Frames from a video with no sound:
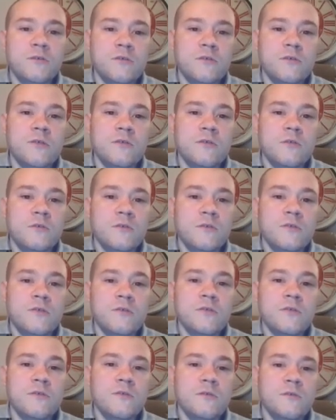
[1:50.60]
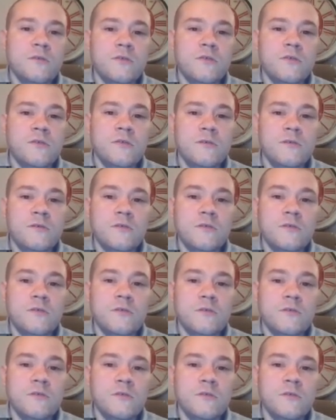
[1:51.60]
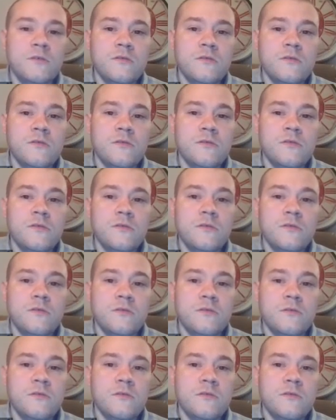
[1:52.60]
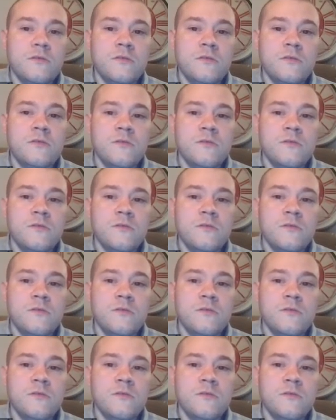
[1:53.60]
[no speech]